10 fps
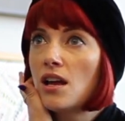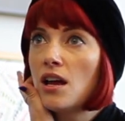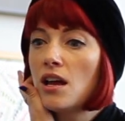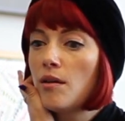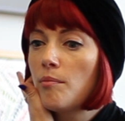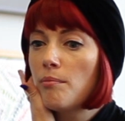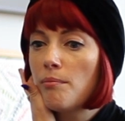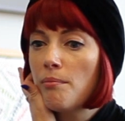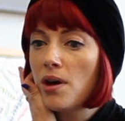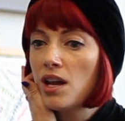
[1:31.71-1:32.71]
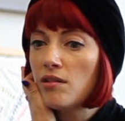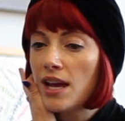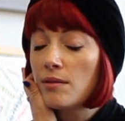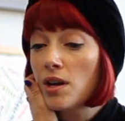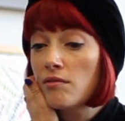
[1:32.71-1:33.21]

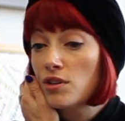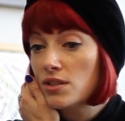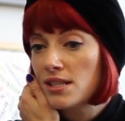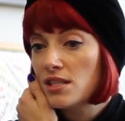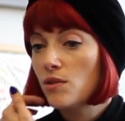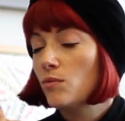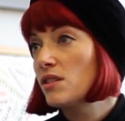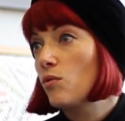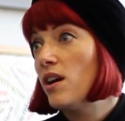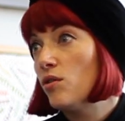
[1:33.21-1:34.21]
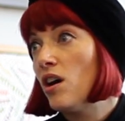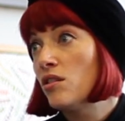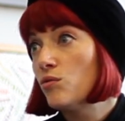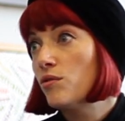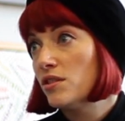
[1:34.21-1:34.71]
My route into it was quite
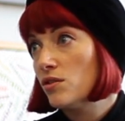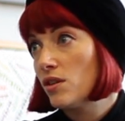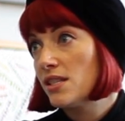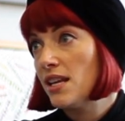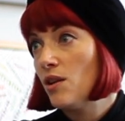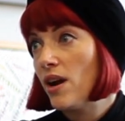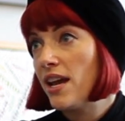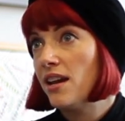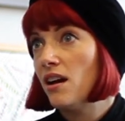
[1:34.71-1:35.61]
unorthodox anyway.